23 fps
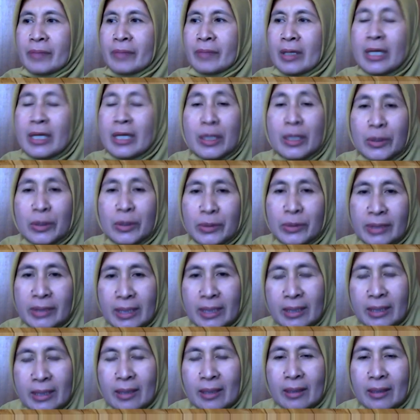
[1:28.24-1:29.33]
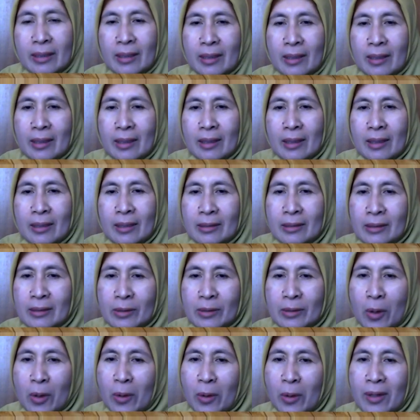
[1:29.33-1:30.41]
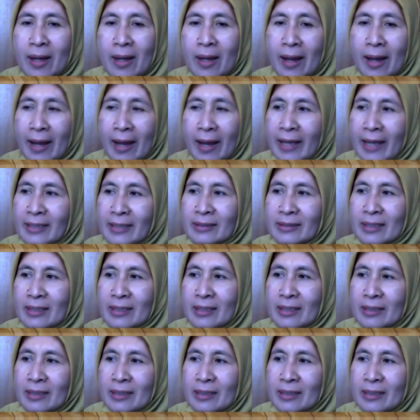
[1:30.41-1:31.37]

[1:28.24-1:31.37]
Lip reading: included Goal 8.